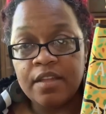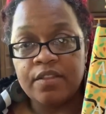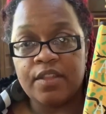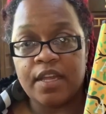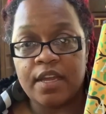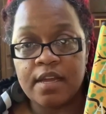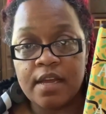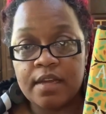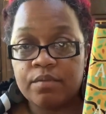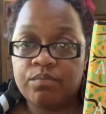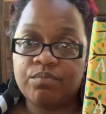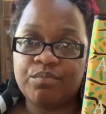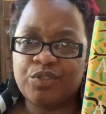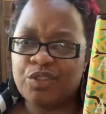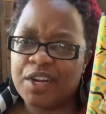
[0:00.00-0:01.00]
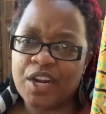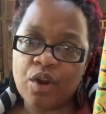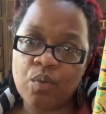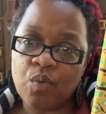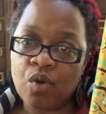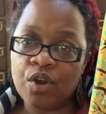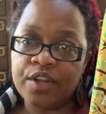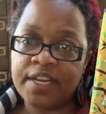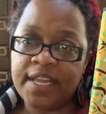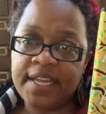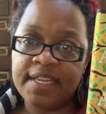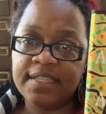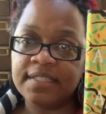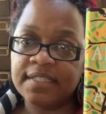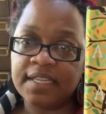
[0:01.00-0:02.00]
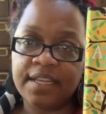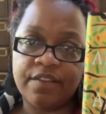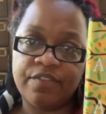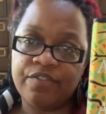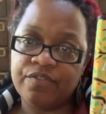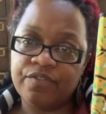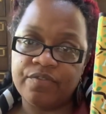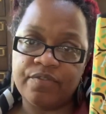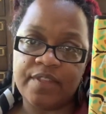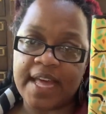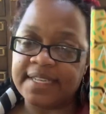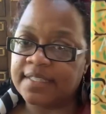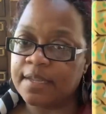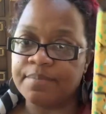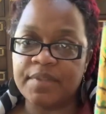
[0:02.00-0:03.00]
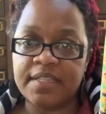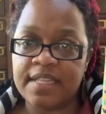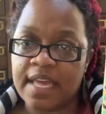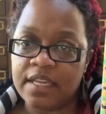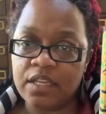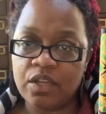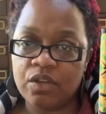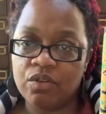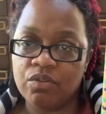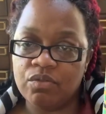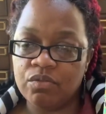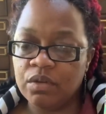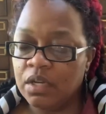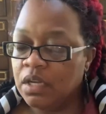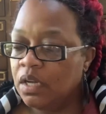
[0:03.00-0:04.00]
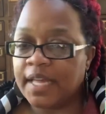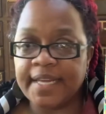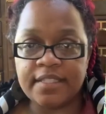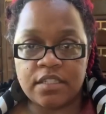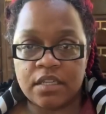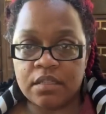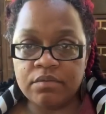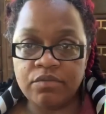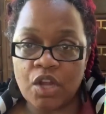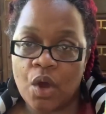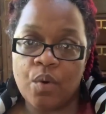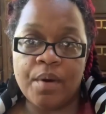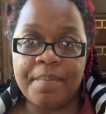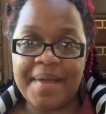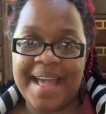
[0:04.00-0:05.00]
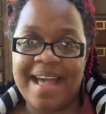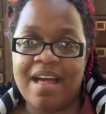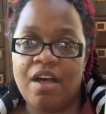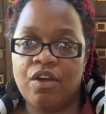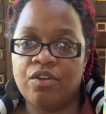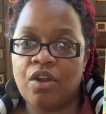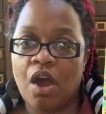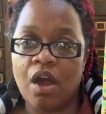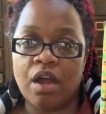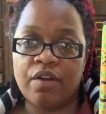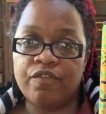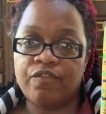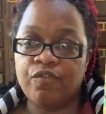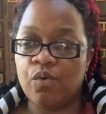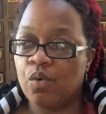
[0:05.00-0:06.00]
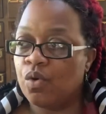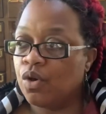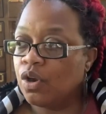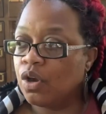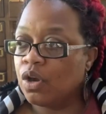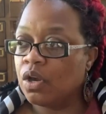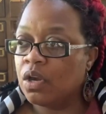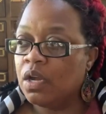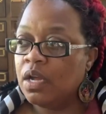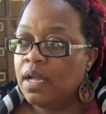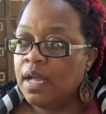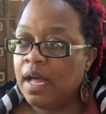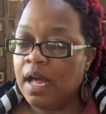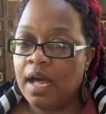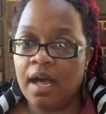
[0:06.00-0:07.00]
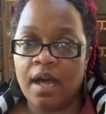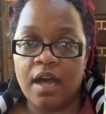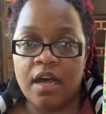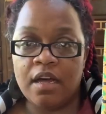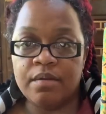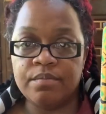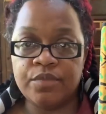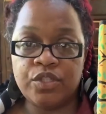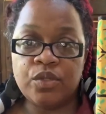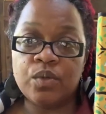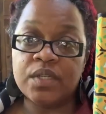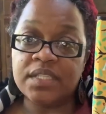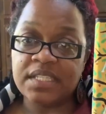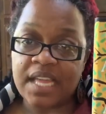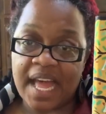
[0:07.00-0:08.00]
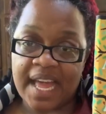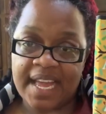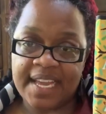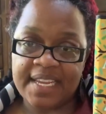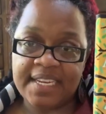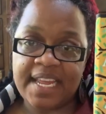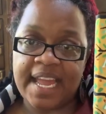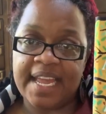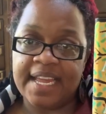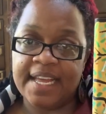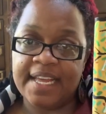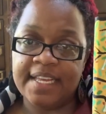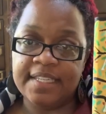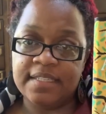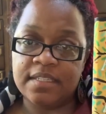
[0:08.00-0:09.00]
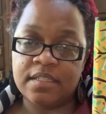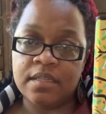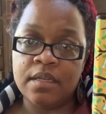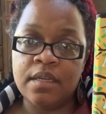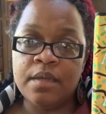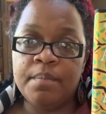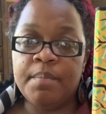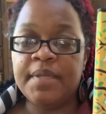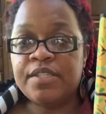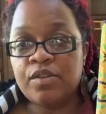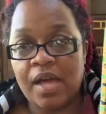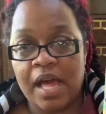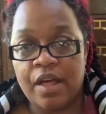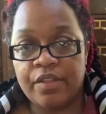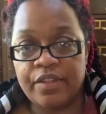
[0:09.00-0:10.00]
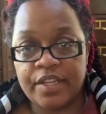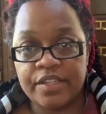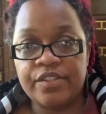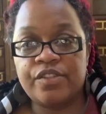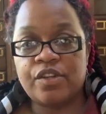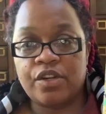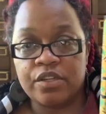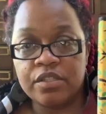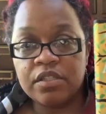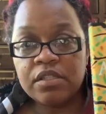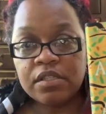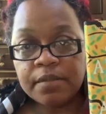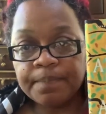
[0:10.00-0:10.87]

There Trigger warnings, if that's something that you like to know about, are for um, suicide and mental health concerns.